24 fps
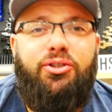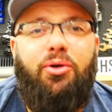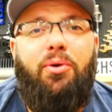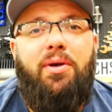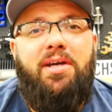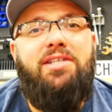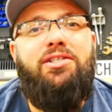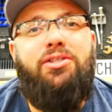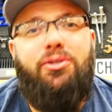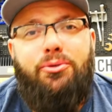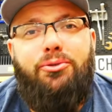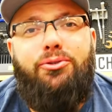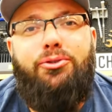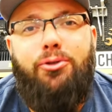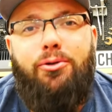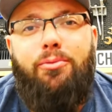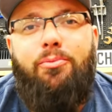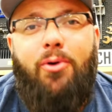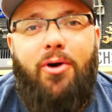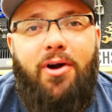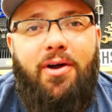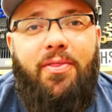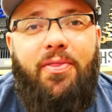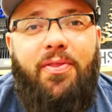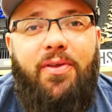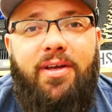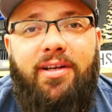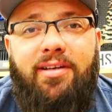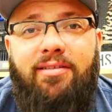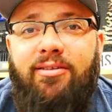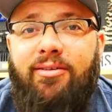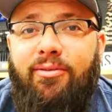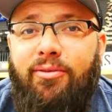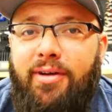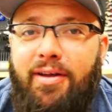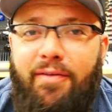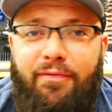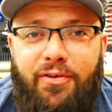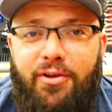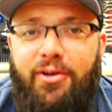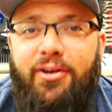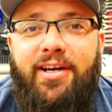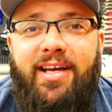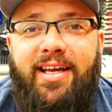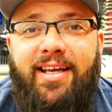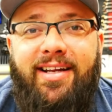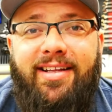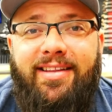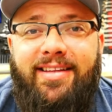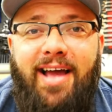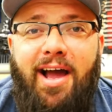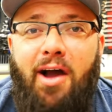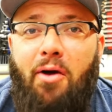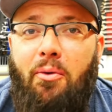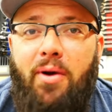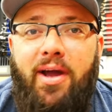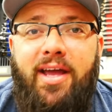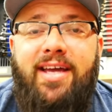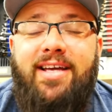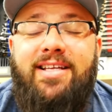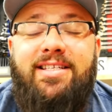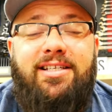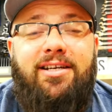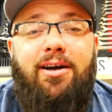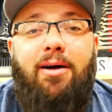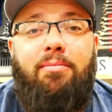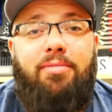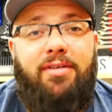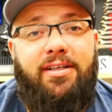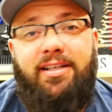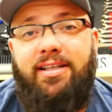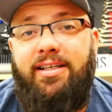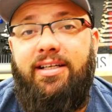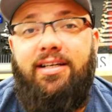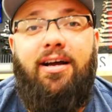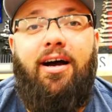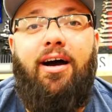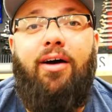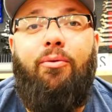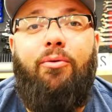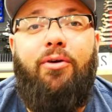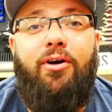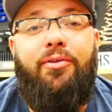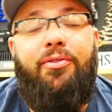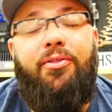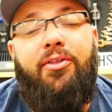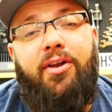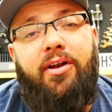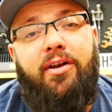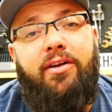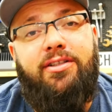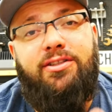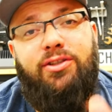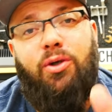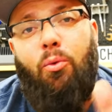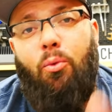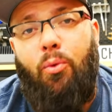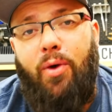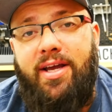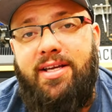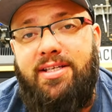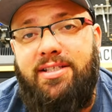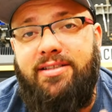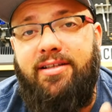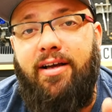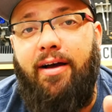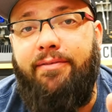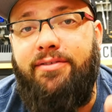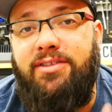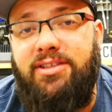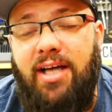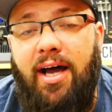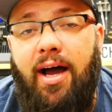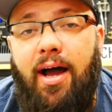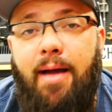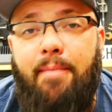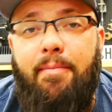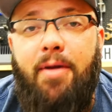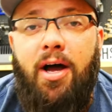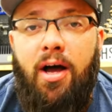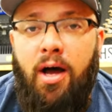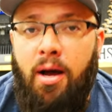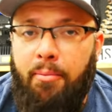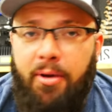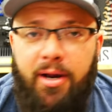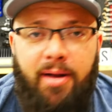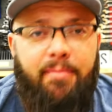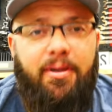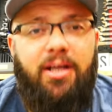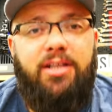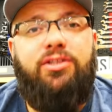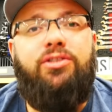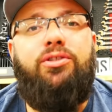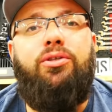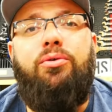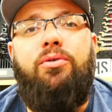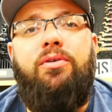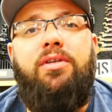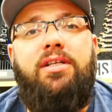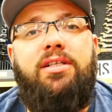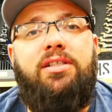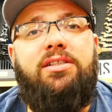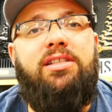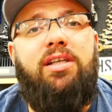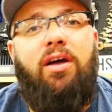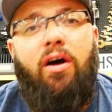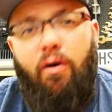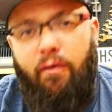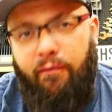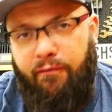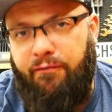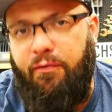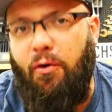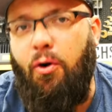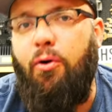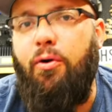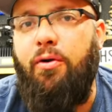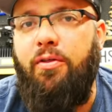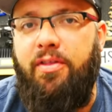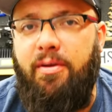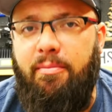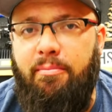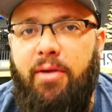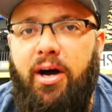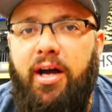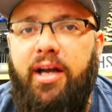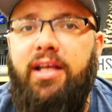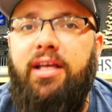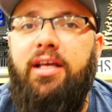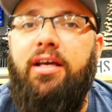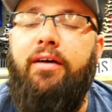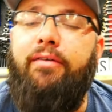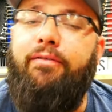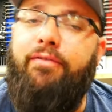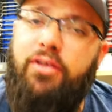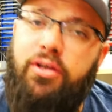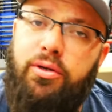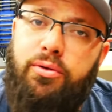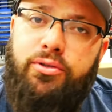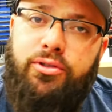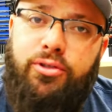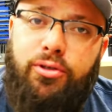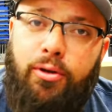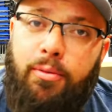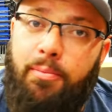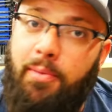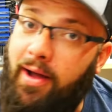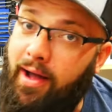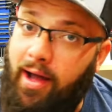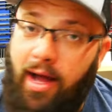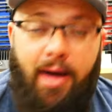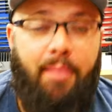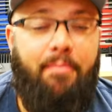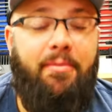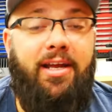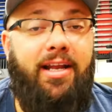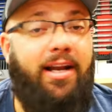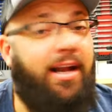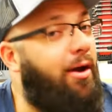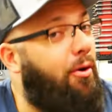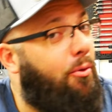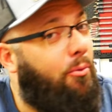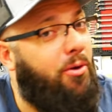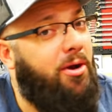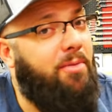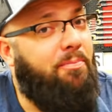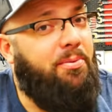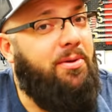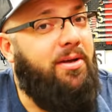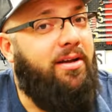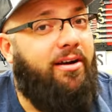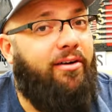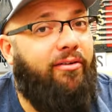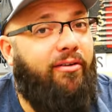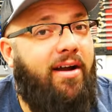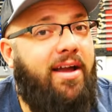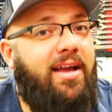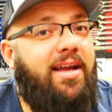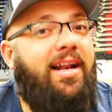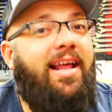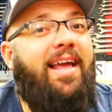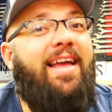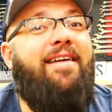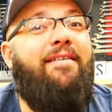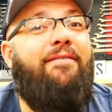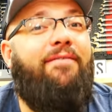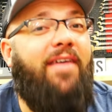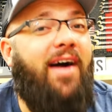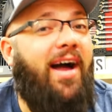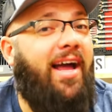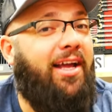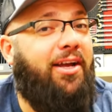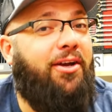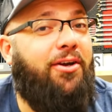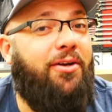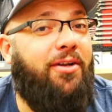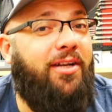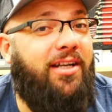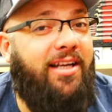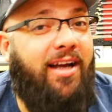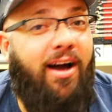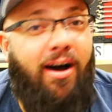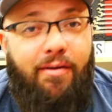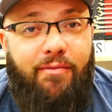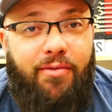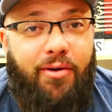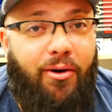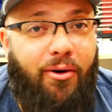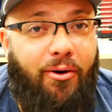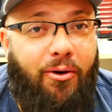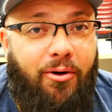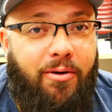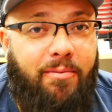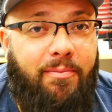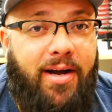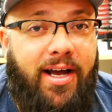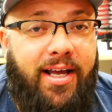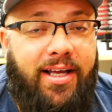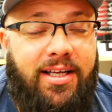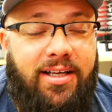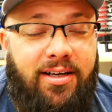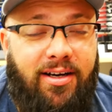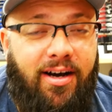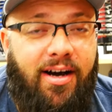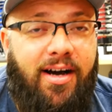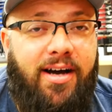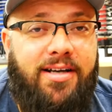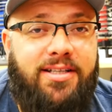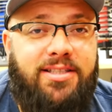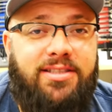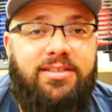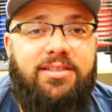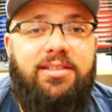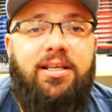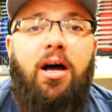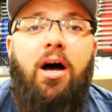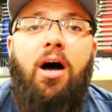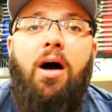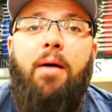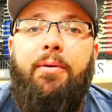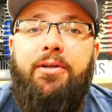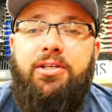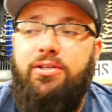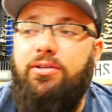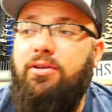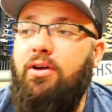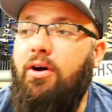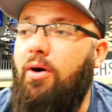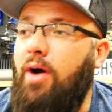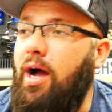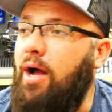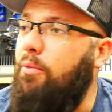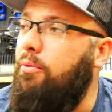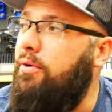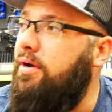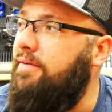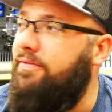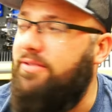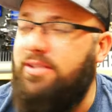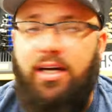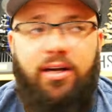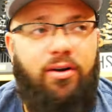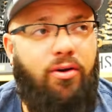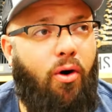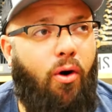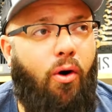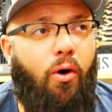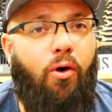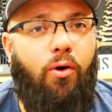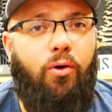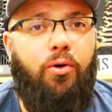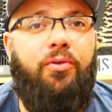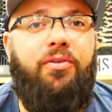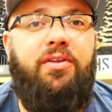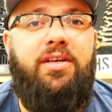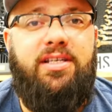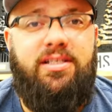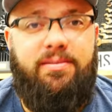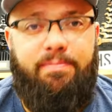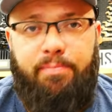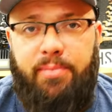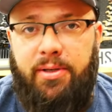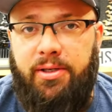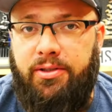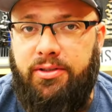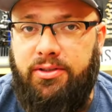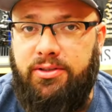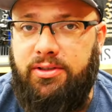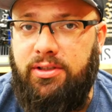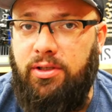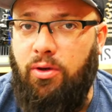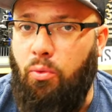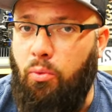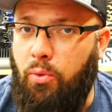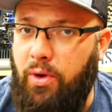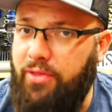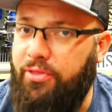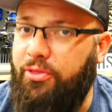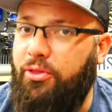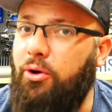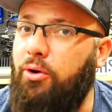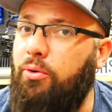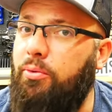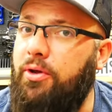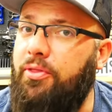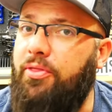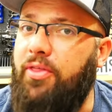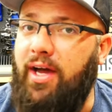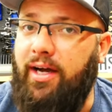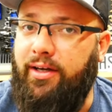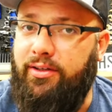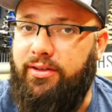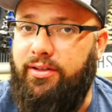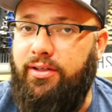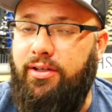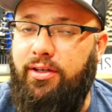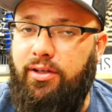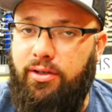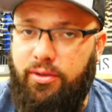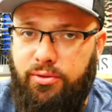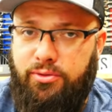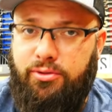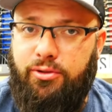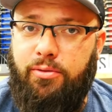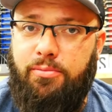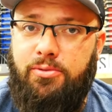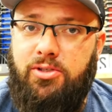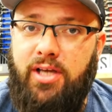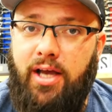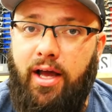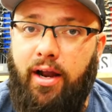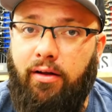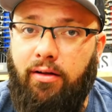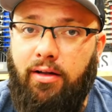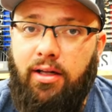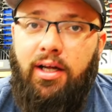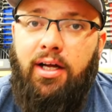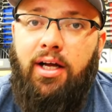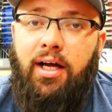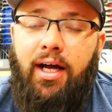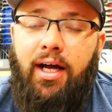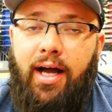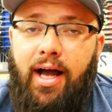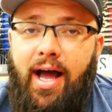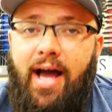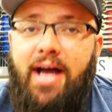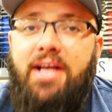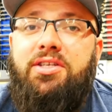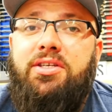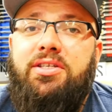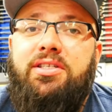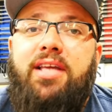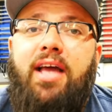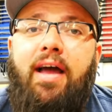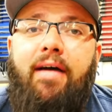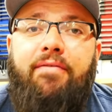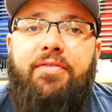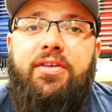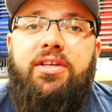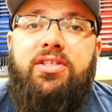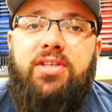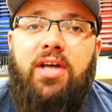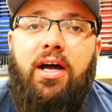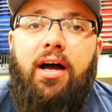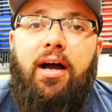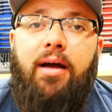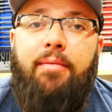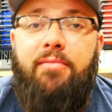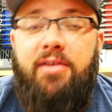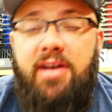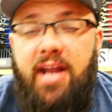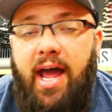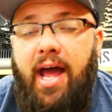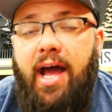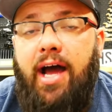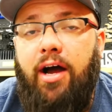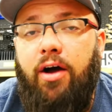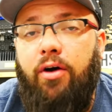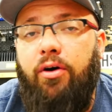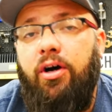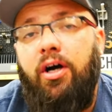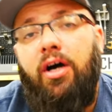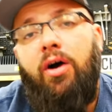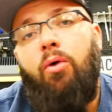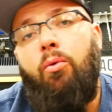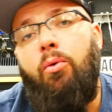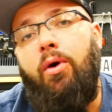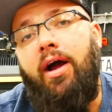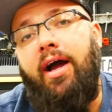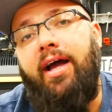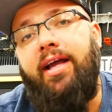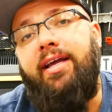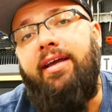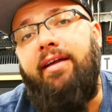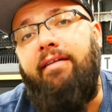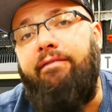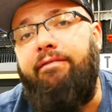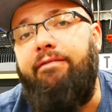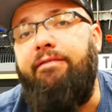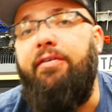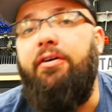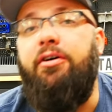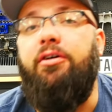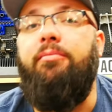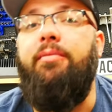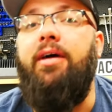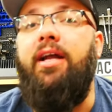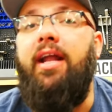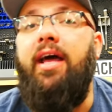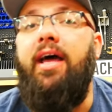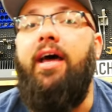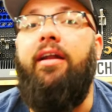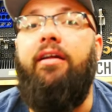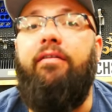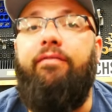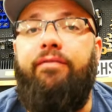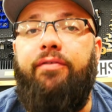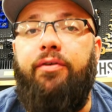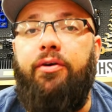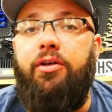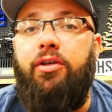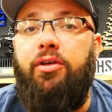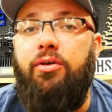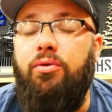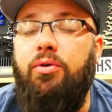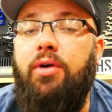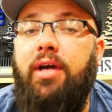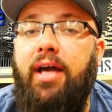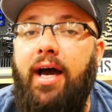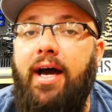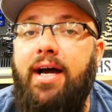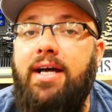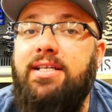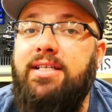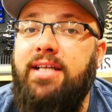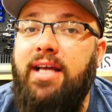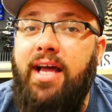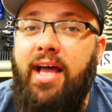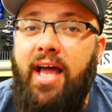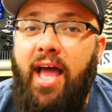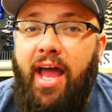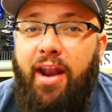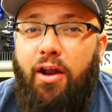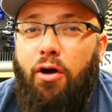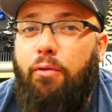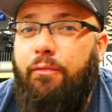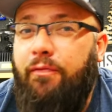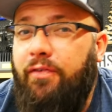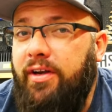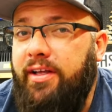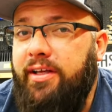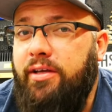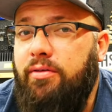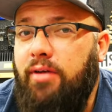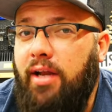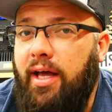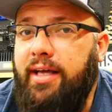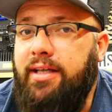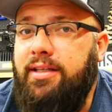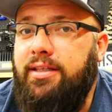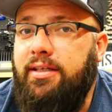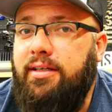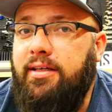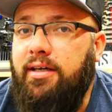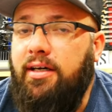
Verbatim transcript: So is YouTube worth it? If you look at it that way, it's completely not worth it and it's a waste of time. But I'm not doing this for the money of YouTube. I mean, it would be great if I could cover all my costs, but you know, I would have done all these builds with or without the YouTube channel. I just have the time now where I can film and edit for you guys, and hopefully you like the